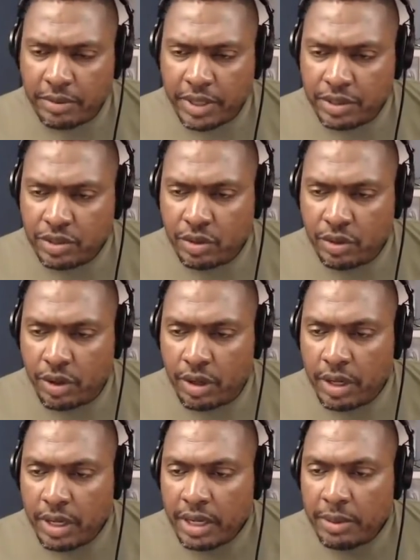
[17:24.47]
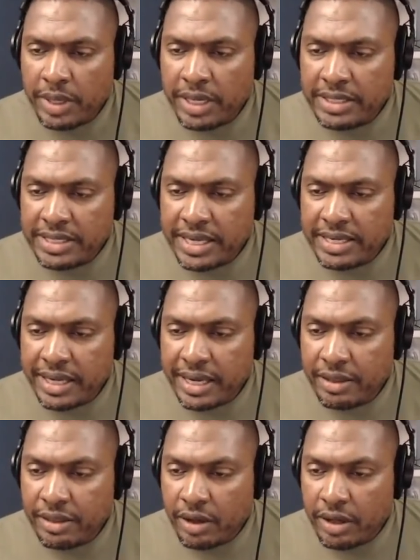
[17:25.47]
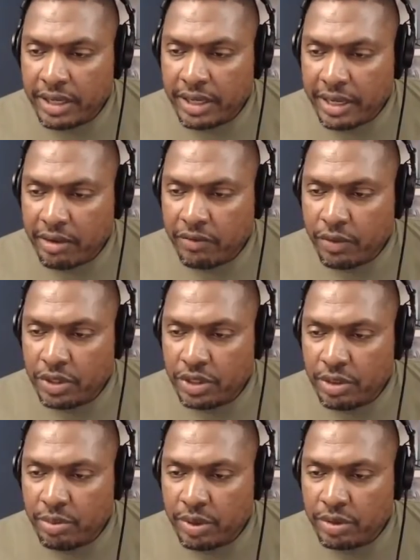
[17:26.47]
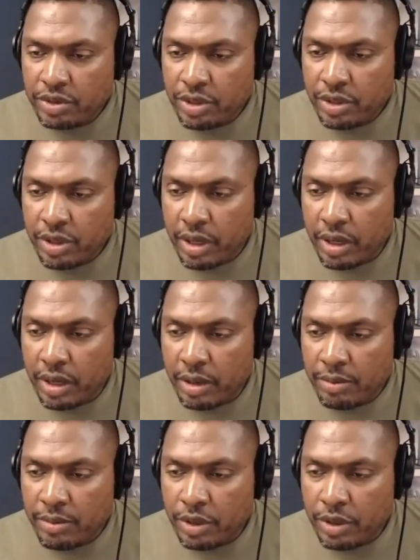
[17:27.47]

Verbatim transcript: I'm not sure, but he says I thought in California to build your um,